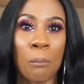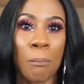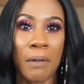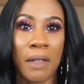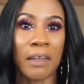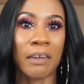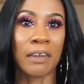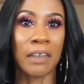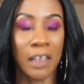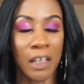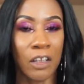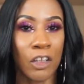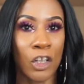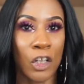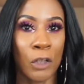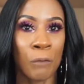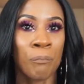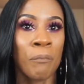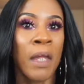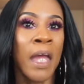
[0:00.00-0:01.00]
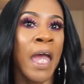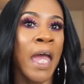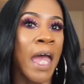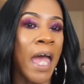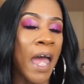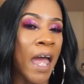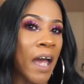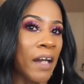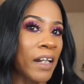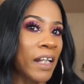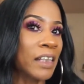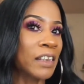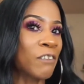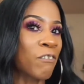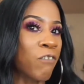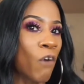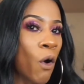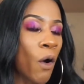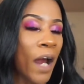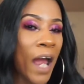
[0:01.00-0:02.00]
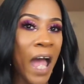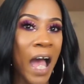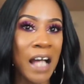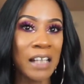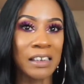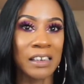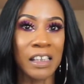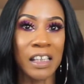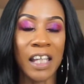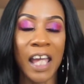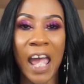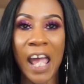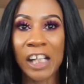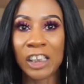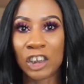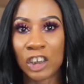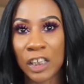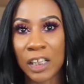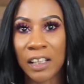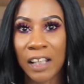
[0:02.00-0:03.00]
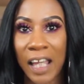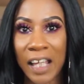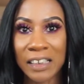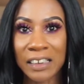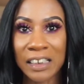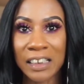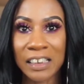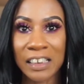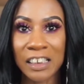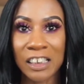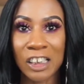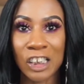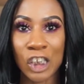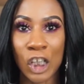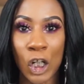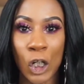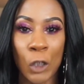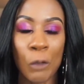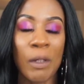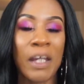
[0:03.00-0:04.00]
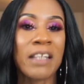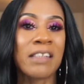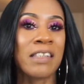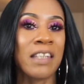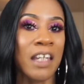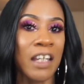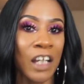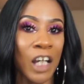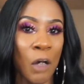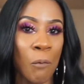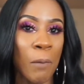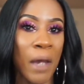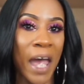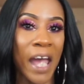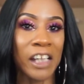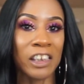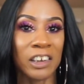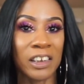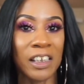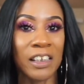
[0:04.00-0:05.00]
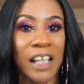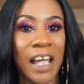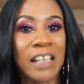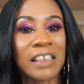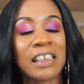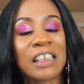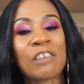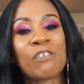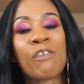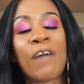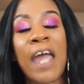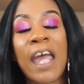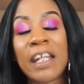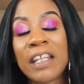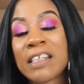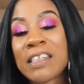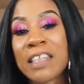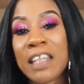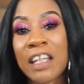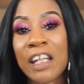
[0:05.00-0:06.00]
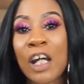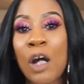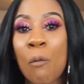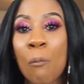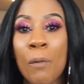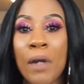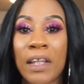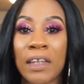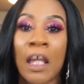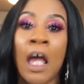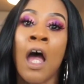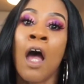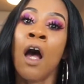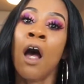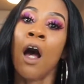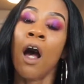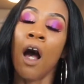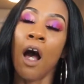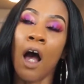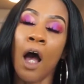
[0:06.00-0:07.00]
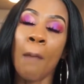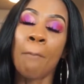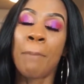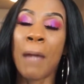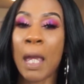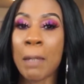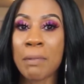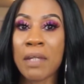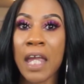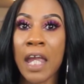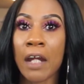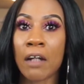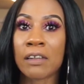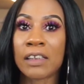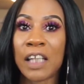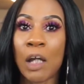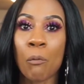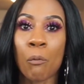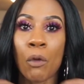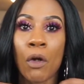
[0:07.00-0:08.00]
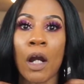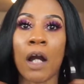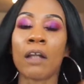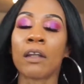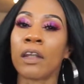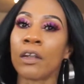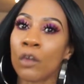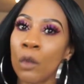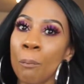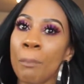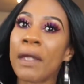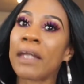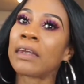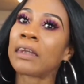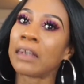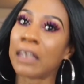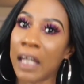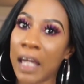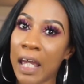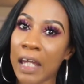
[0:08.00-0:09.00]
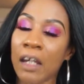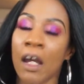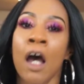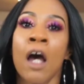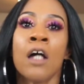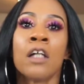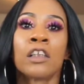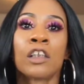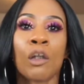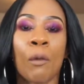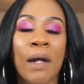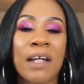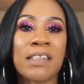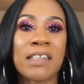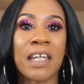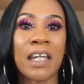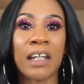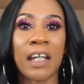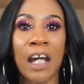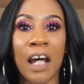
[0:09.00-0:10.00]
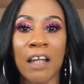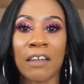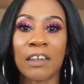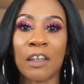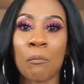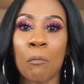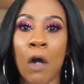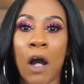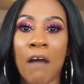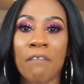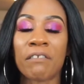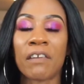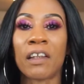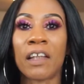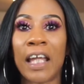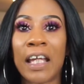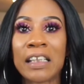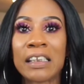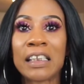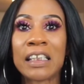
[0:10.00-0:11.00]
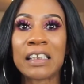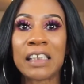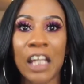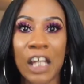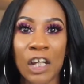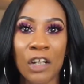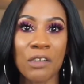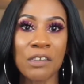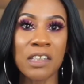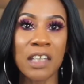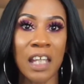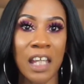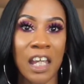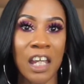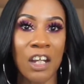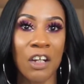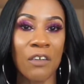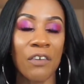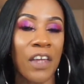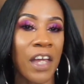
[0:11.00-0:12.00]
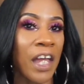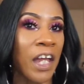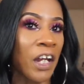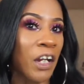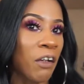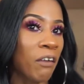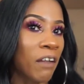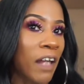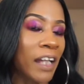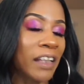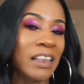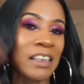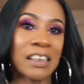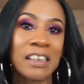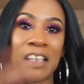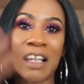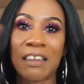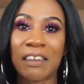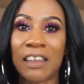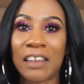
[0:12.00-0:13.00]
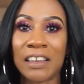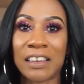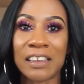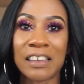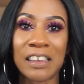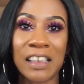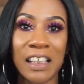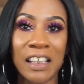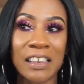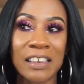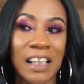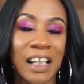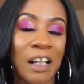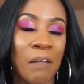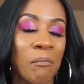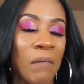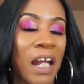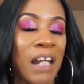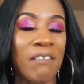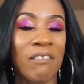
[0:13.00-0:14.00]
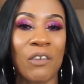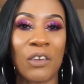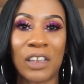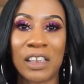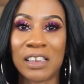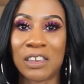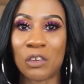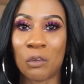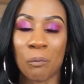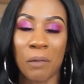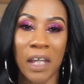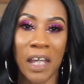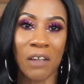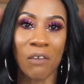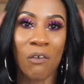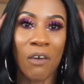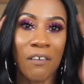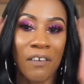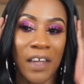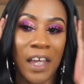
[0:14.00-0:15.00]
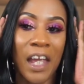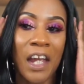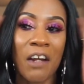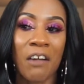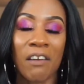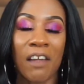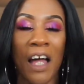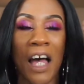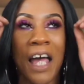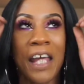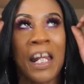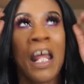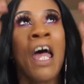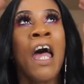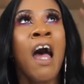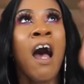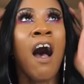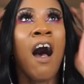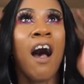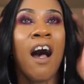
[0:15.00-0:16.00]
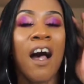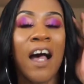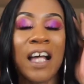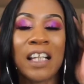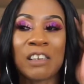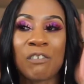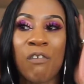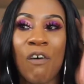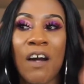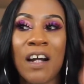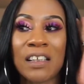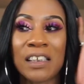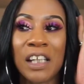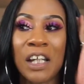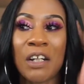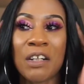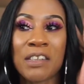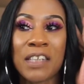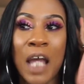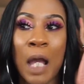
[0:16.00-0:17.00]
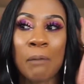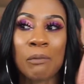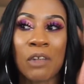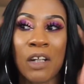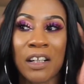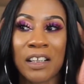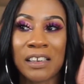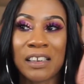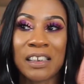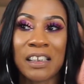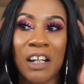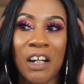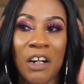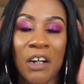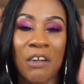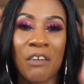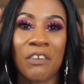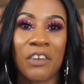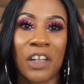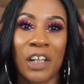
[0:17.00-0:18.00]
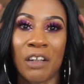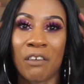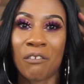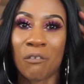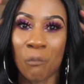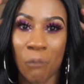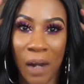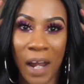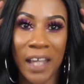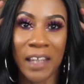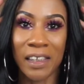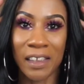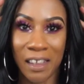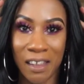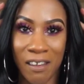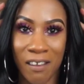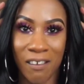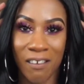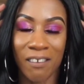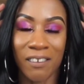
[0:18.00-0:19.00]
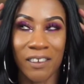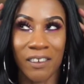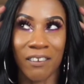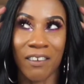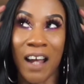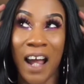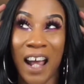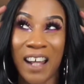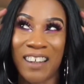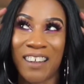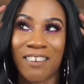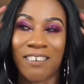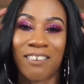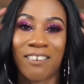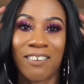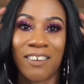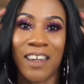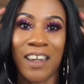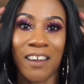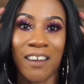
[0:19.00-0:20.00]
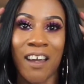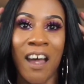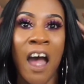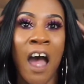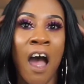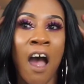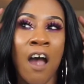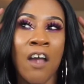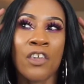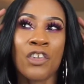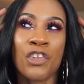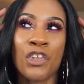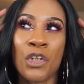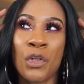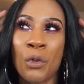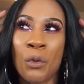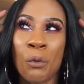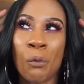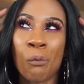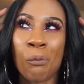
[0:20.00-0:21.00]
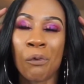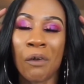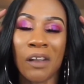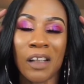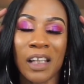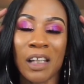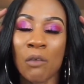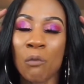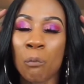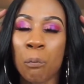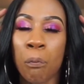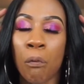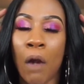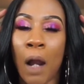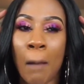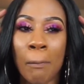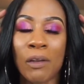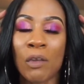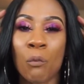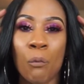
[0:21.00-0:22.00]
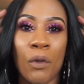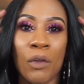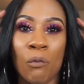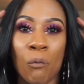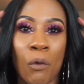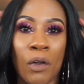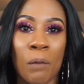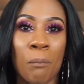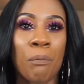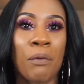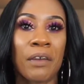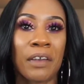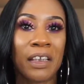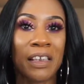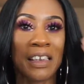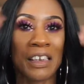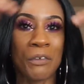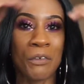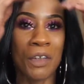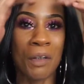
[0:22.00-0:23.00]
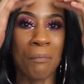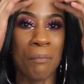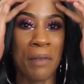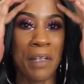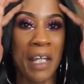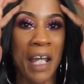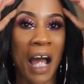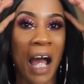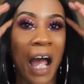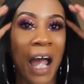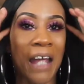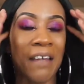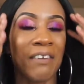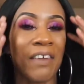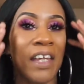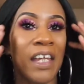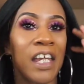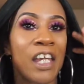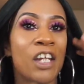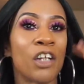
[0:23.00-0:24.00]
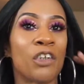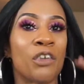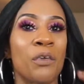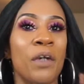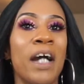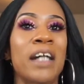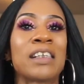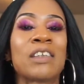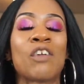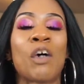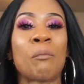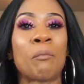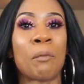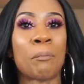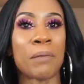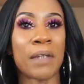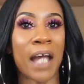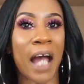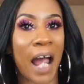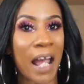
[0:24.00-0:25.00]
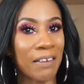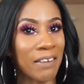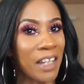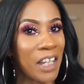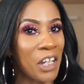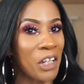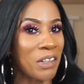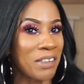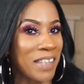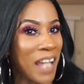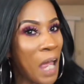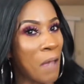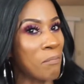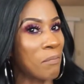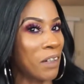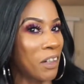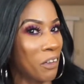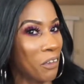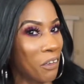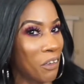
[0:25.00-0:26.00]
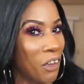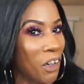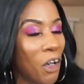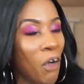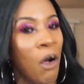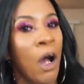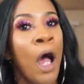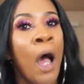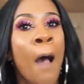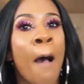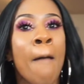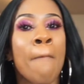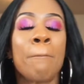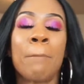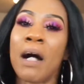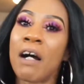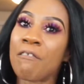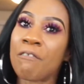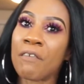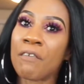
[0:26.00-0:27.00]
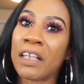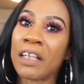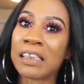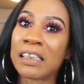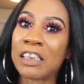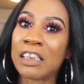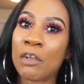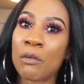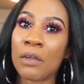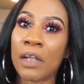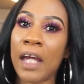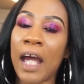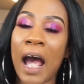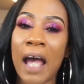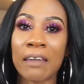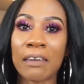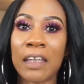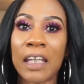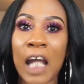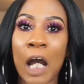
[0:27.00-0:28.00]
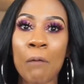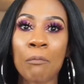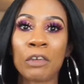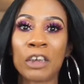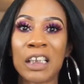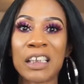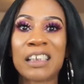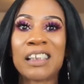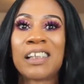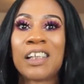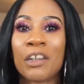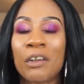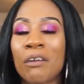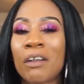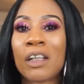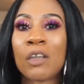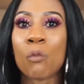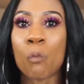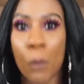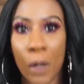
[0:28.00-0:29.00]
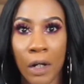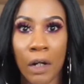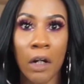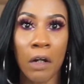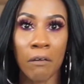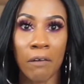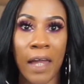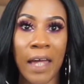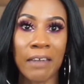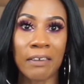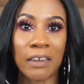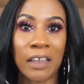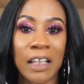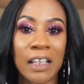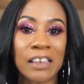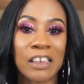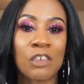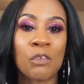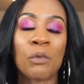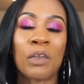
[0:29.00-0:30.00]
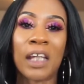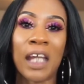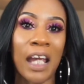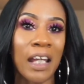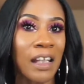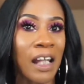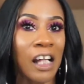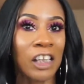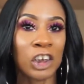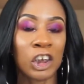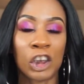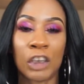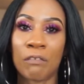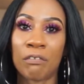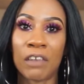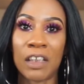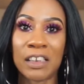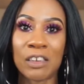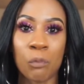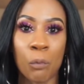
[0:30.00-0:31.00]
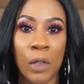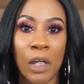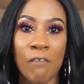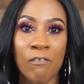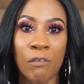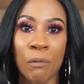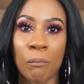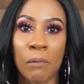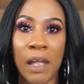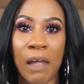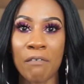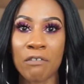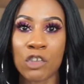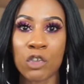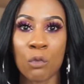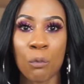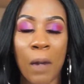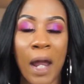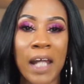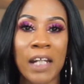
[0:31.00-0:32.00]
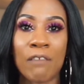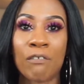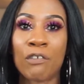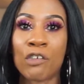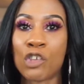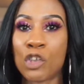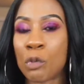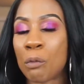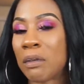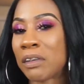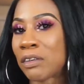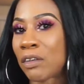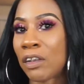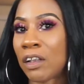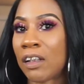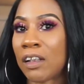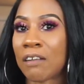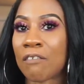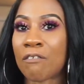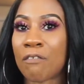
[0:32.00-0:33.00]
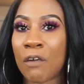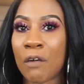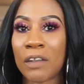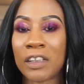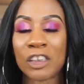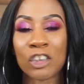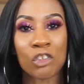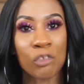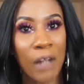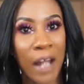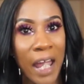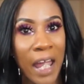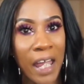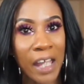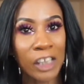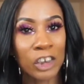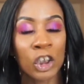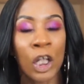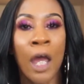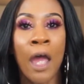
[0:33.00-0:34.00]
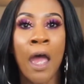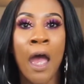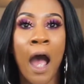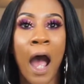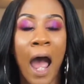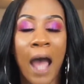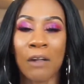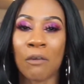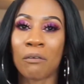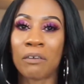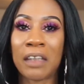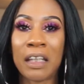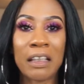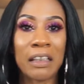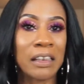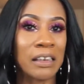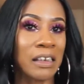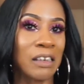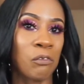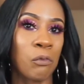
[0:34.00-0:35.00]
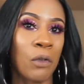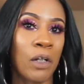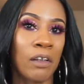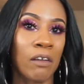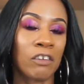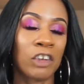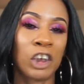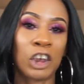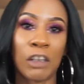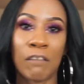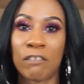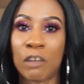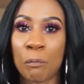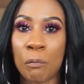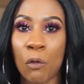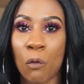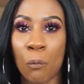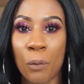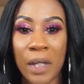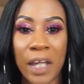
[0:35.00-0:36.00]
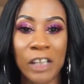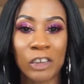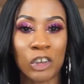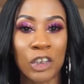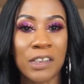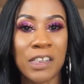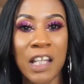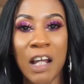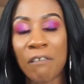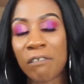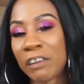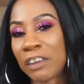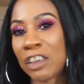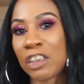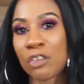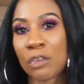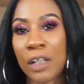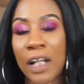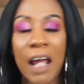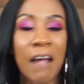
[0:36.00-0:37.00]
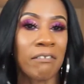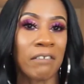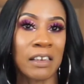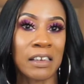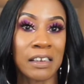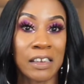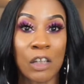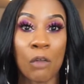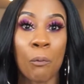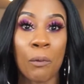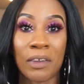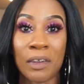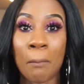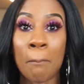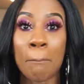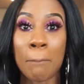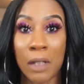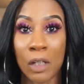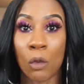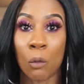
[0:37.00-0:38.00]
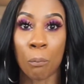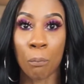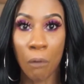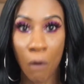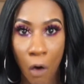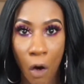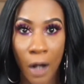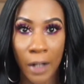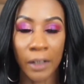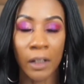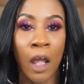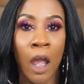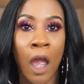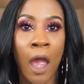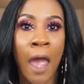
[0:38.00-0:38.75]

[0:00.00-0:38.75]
bit thicker. And as far as the HD lace is concerned, it did come with HD laces and it did come with uh, baby hairs that were a little bit thick. So I did cut them off. The lace is ear to ear. The hairline is nothing to sneeze at. I'm not even going to zoom in on the hairline. Uh, as far as ear tabs are concerned, they're right here and they're kind of thick you really probably wouldn't want to put this unit behind the ear. You guys know I'm a behind the ear type of girl. But for this unit, I think I would just literally wear her like this. You cannot shift this wig from left to right. If you do, it's gonna look very strange. I don't think this is one of those shiftable wigs. You're definitely just gonna have to stick with the middle part.